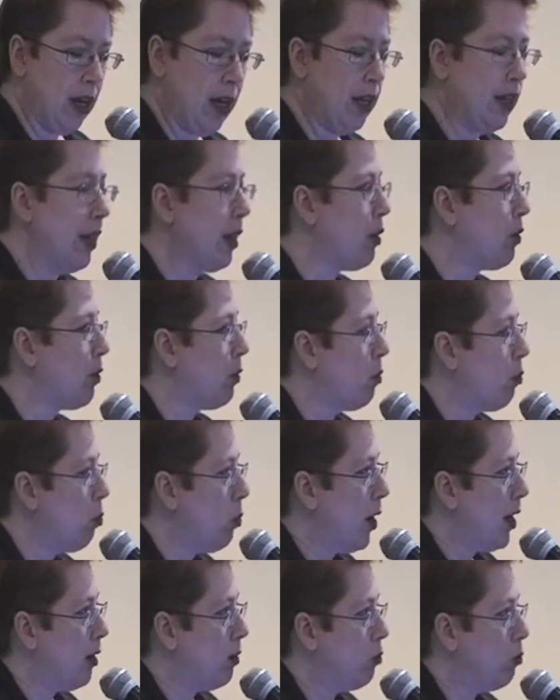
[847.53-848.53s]
And they,
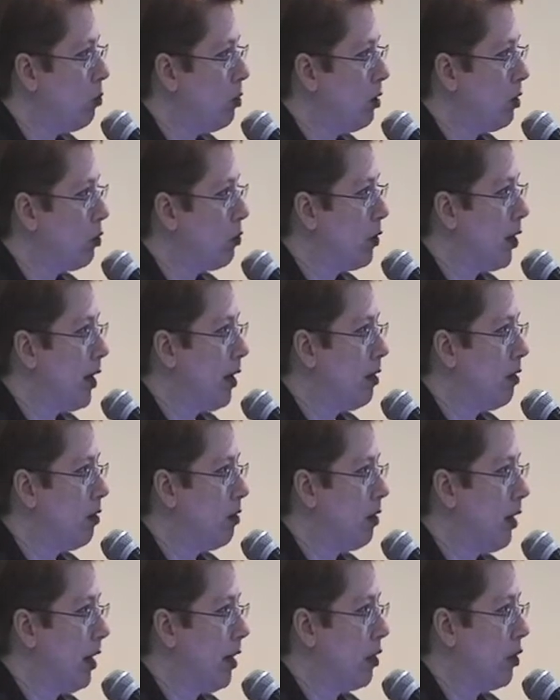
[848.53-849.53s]
when the green
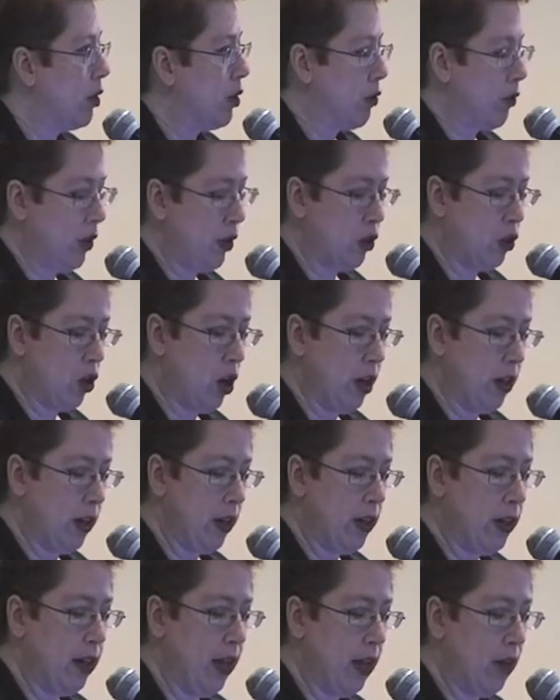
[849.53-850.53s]
industry
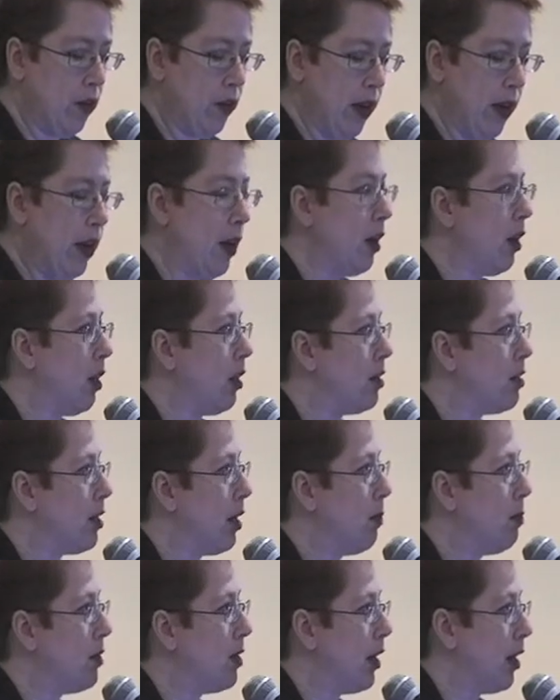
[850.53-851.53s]
started, they created a
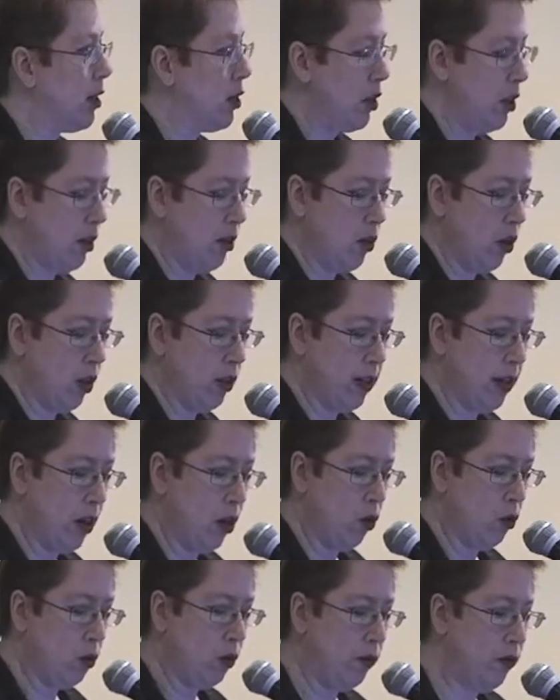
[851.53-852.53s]
subsection called
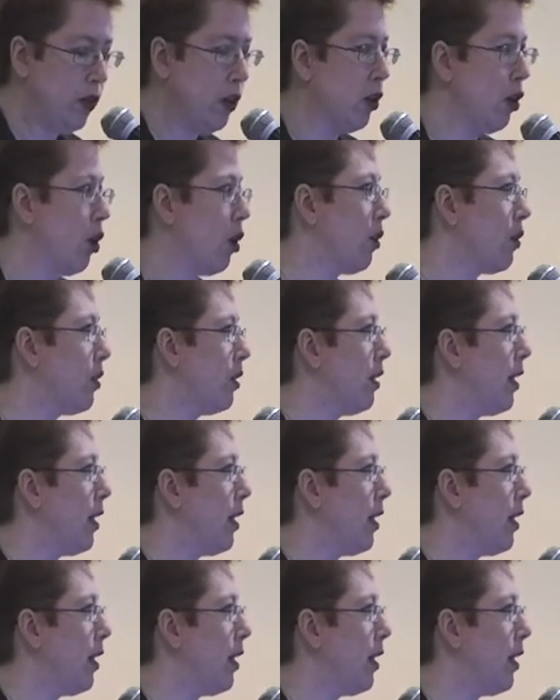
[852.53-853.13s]
Ogilvy Earth,